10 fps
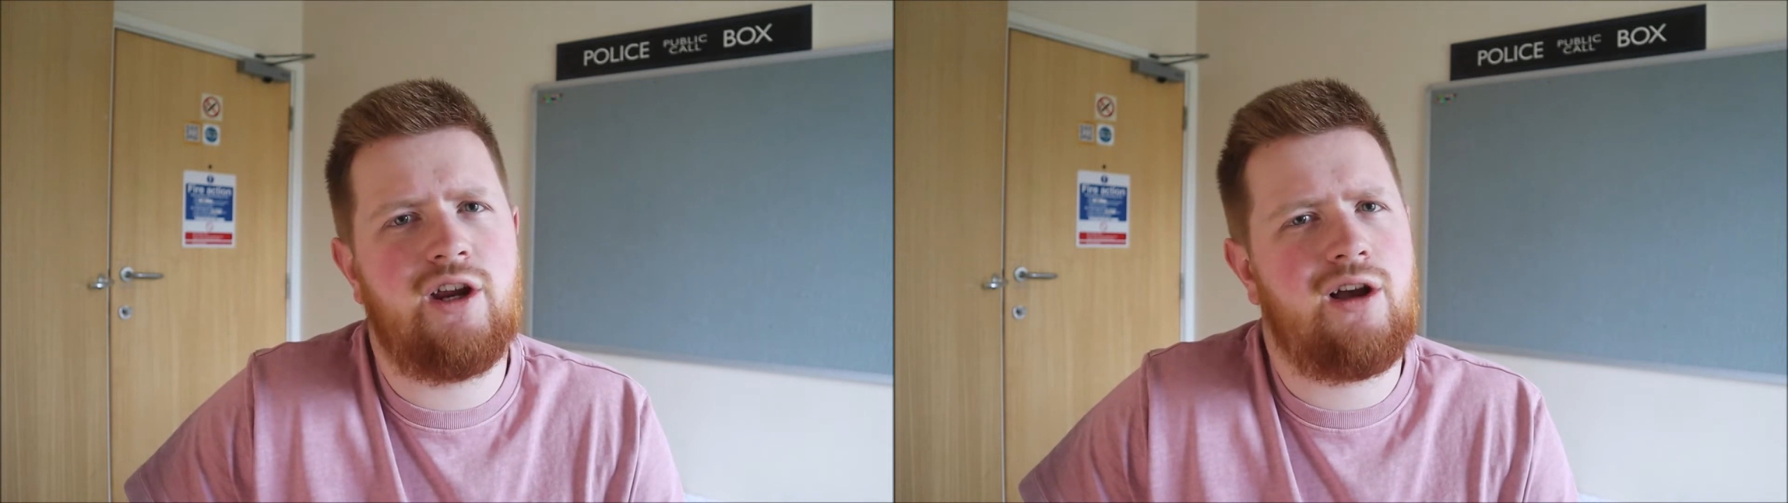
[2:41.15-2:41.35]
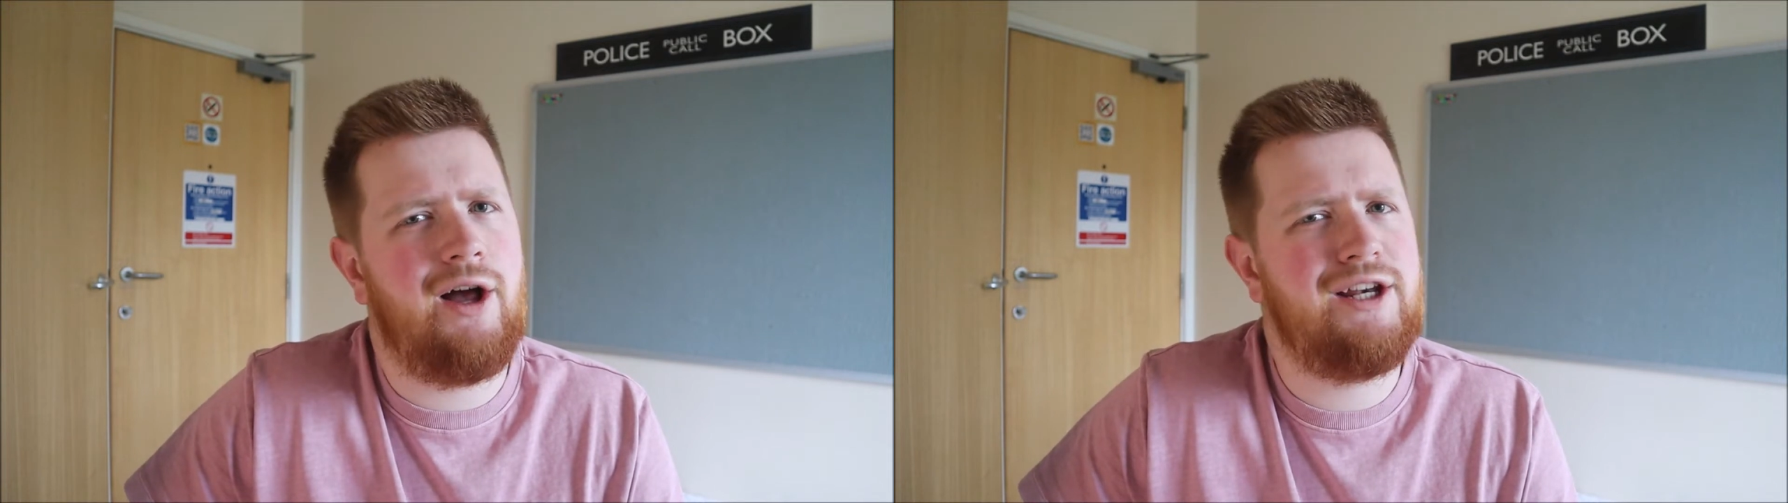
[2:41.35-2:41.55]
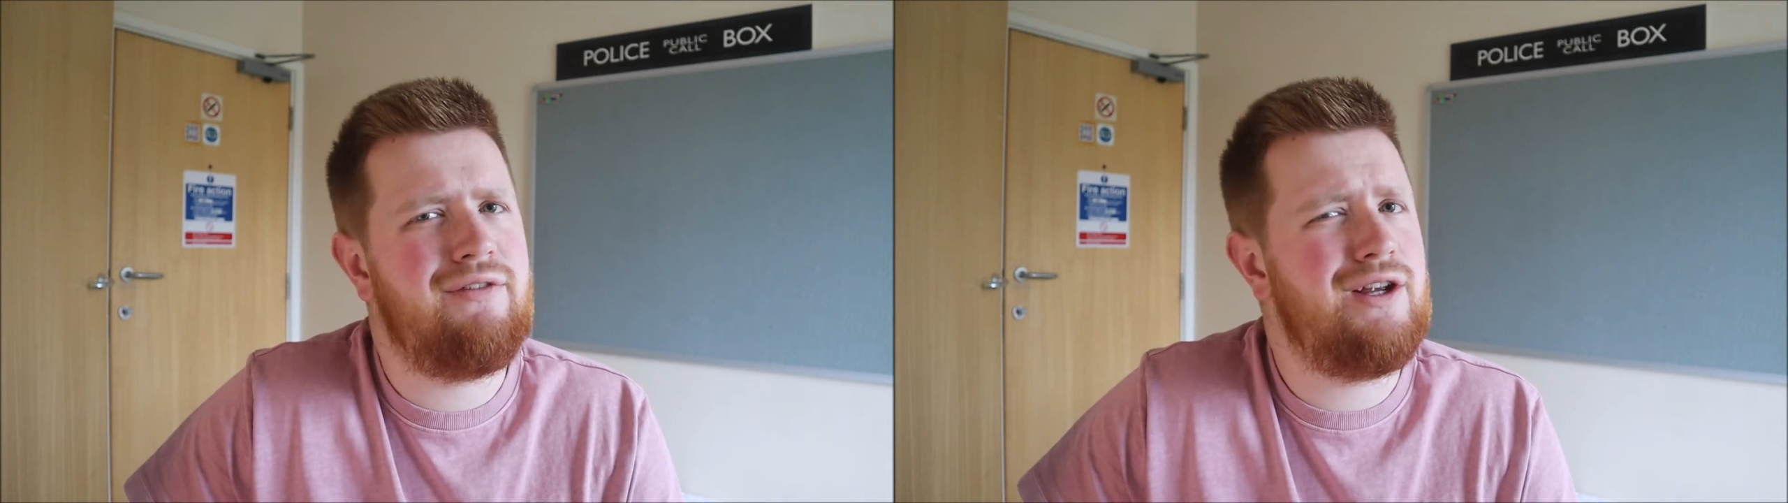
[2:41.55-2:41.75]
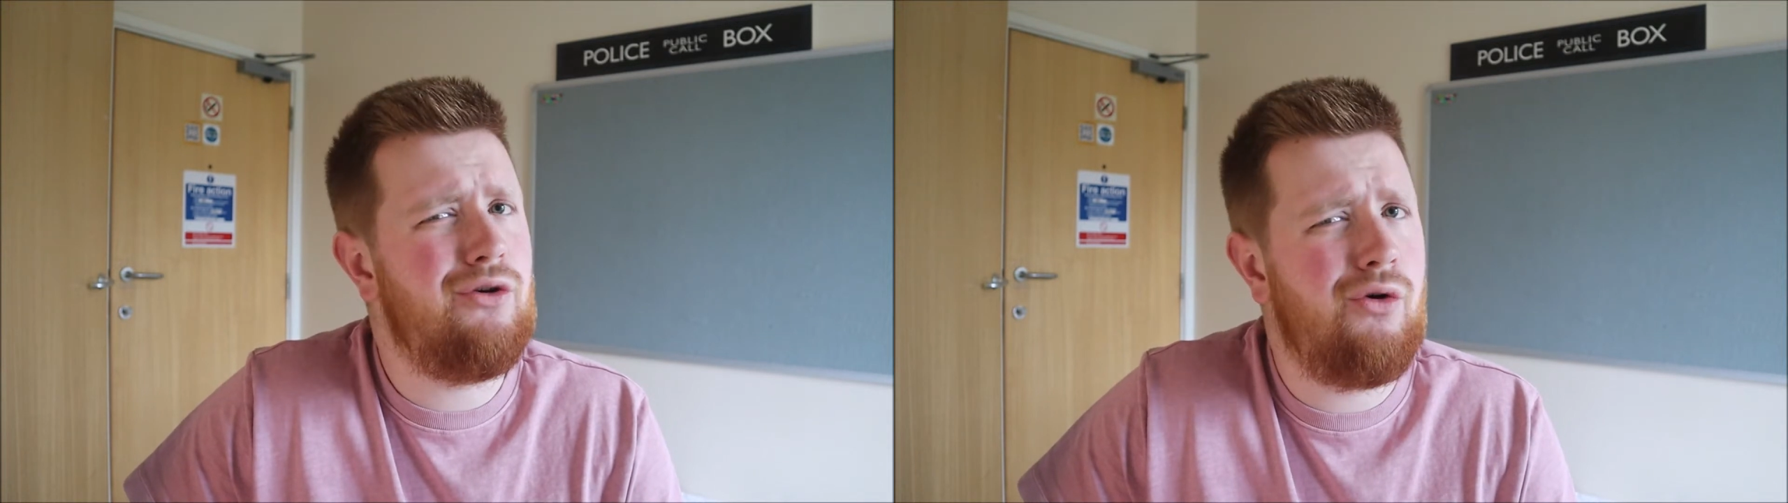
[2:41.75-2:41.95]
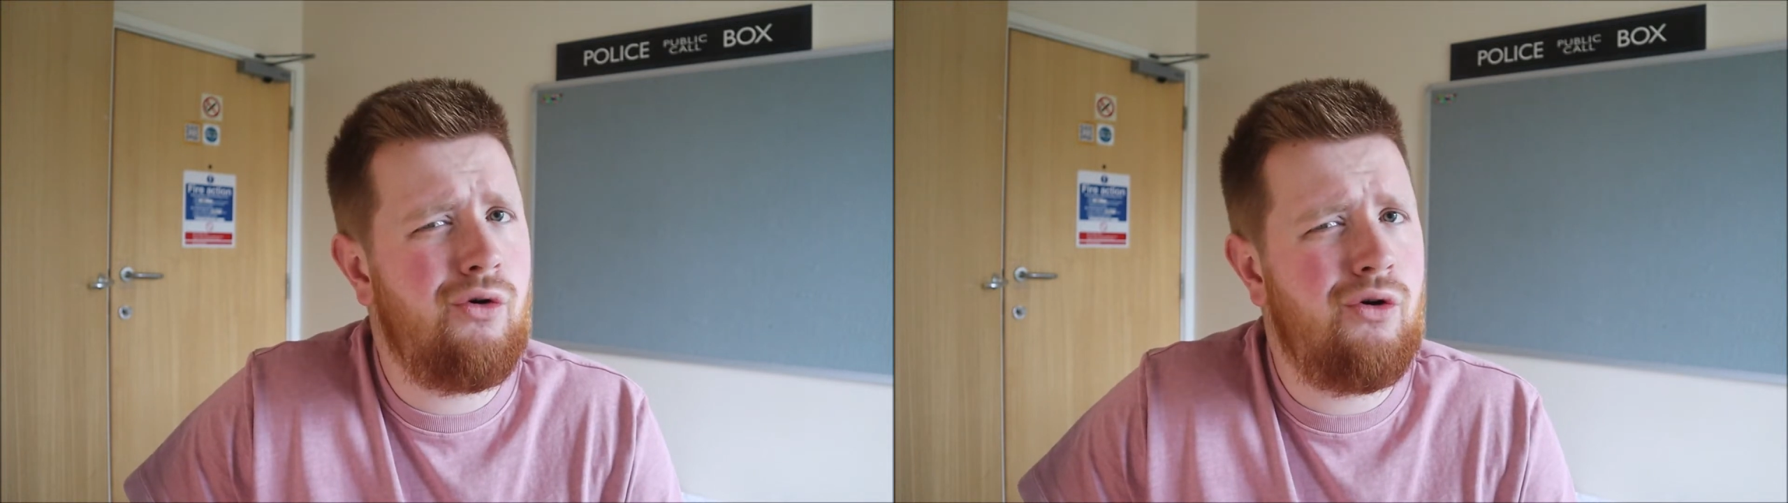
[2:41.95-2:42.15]
kind of
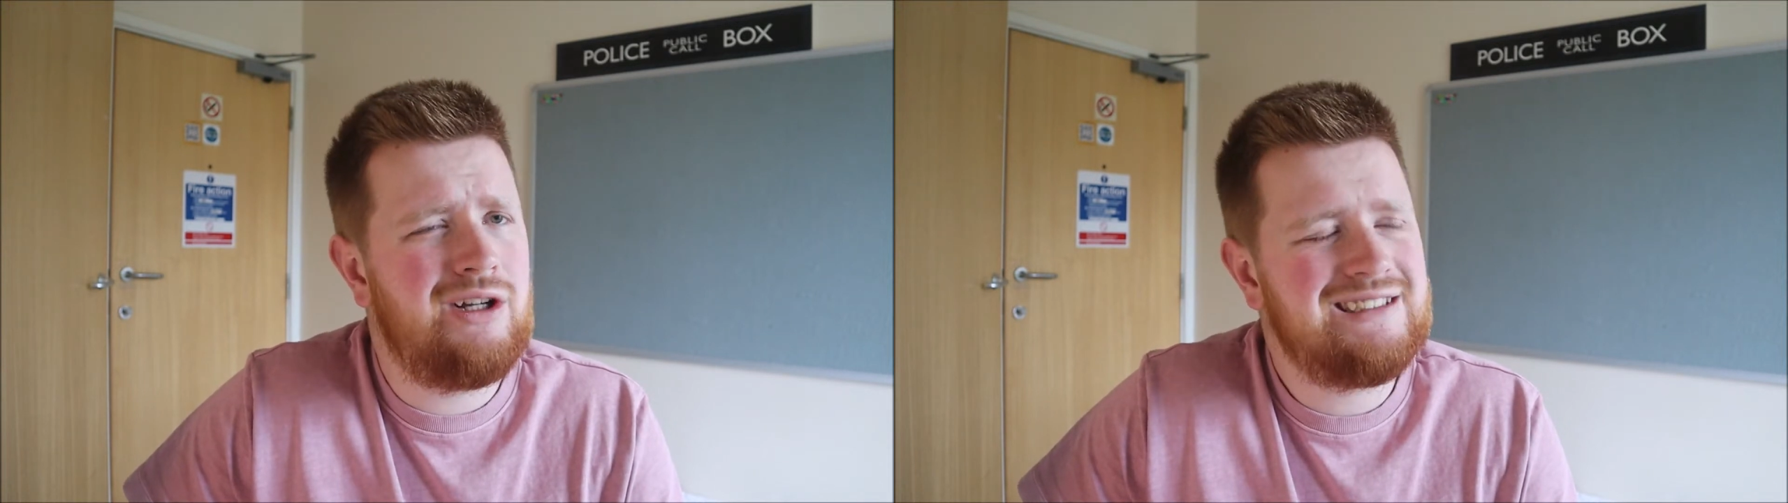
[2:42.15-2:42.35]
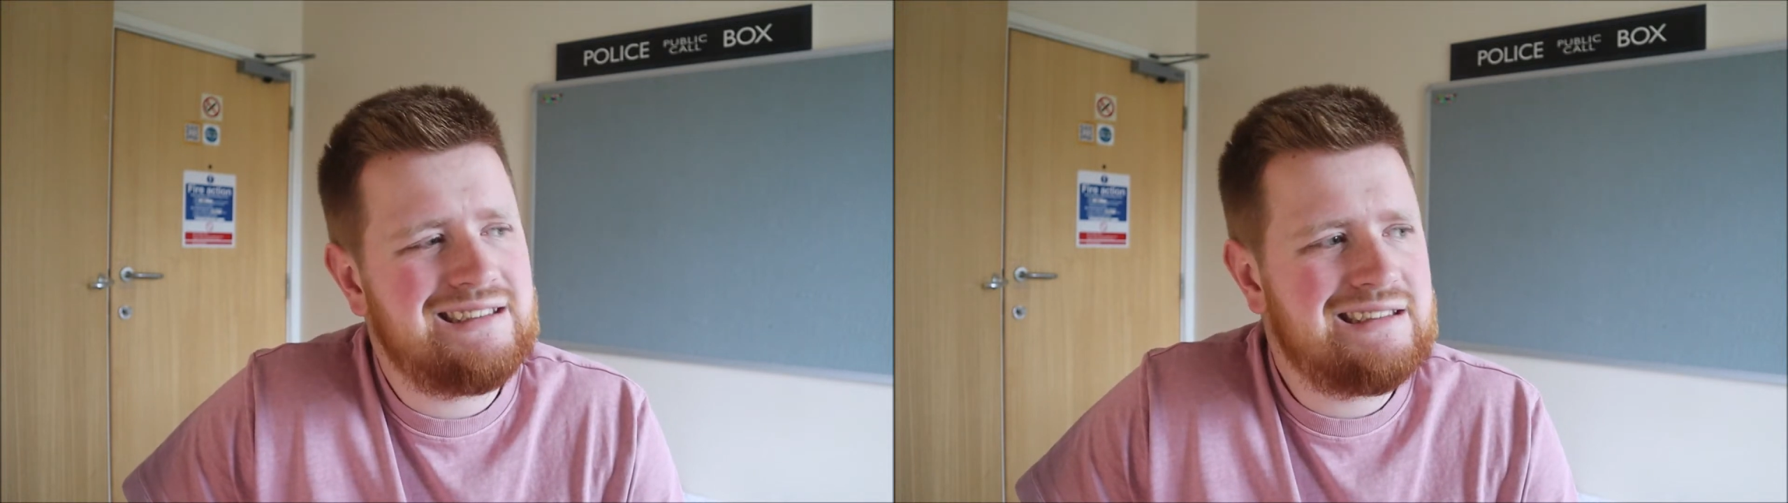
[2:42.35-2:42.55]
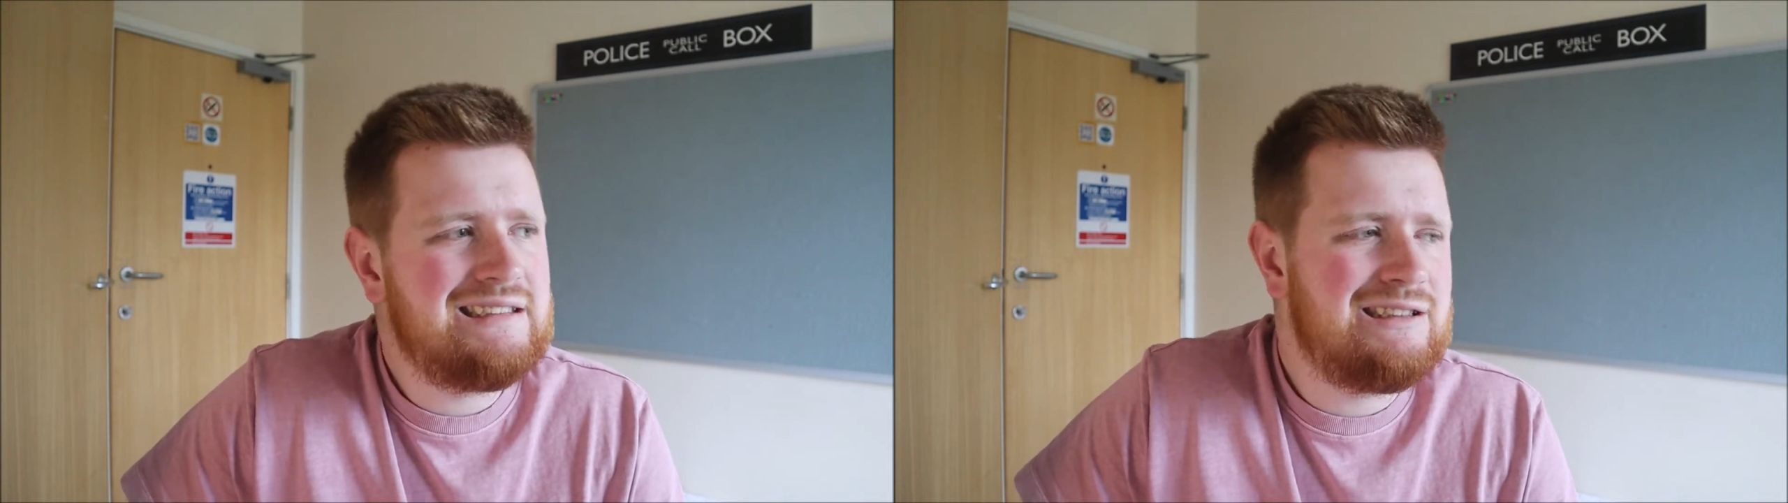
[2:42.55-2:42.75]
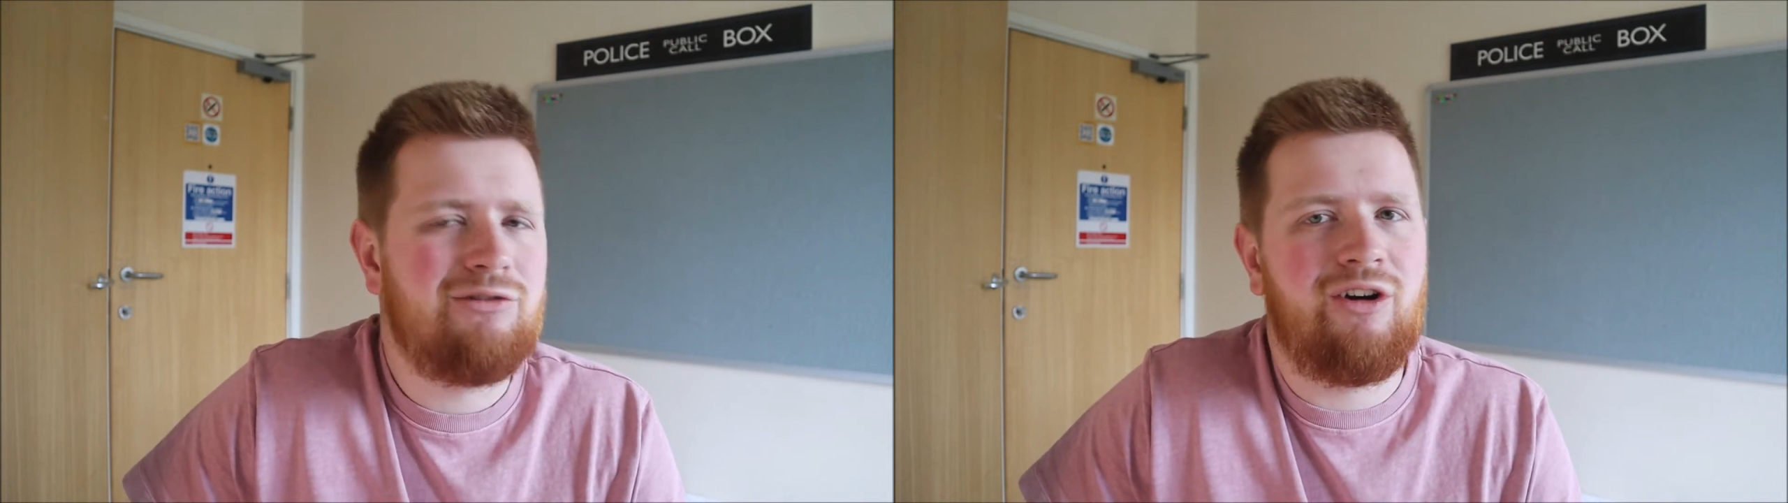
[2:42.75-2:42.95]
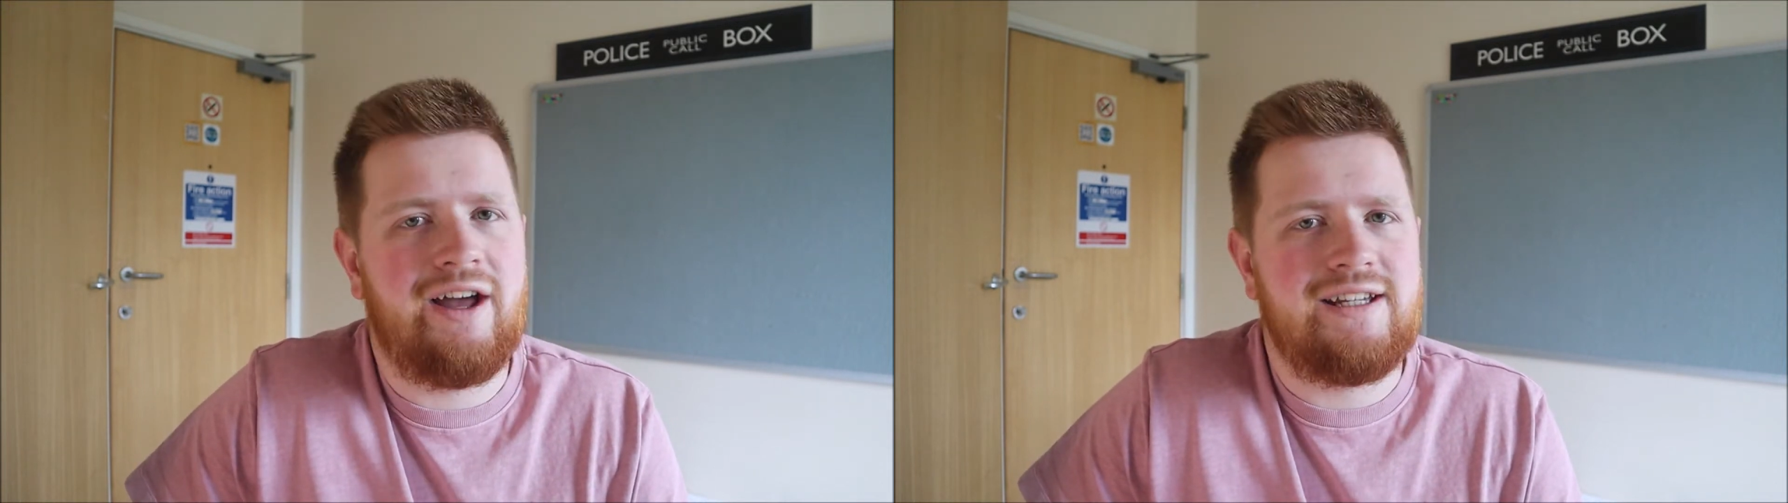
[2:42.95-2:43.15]
ignore.
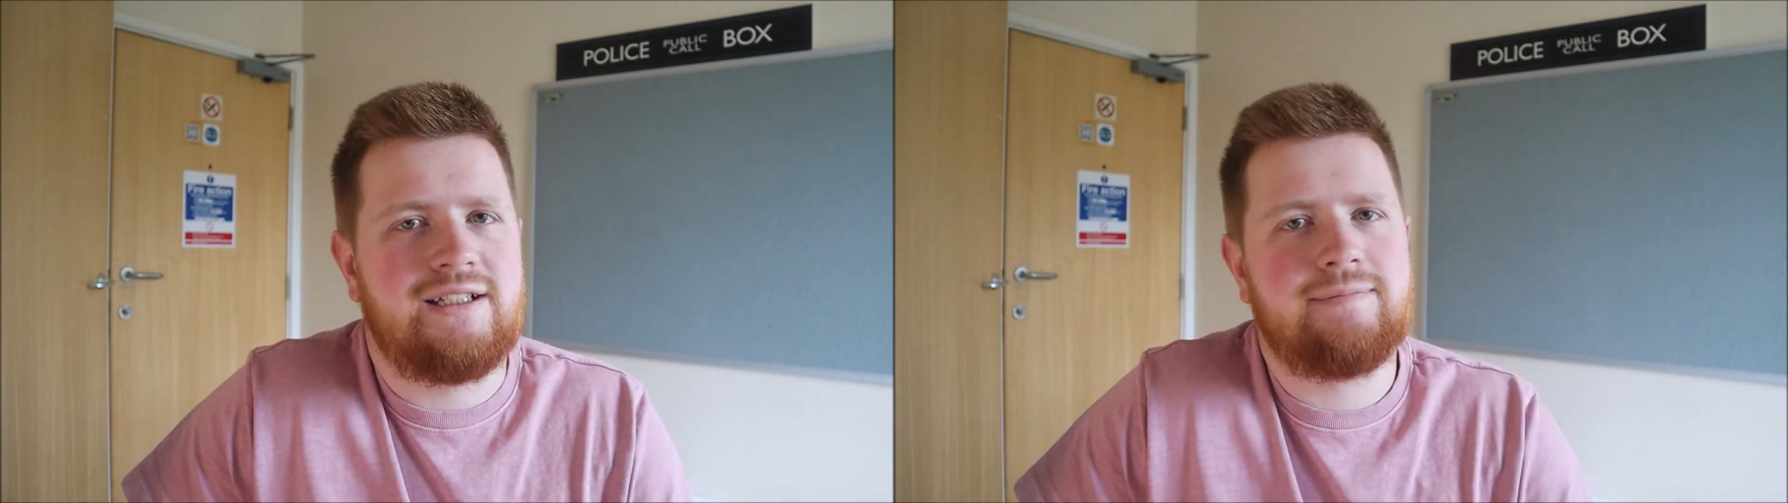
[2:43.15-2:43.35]
Right.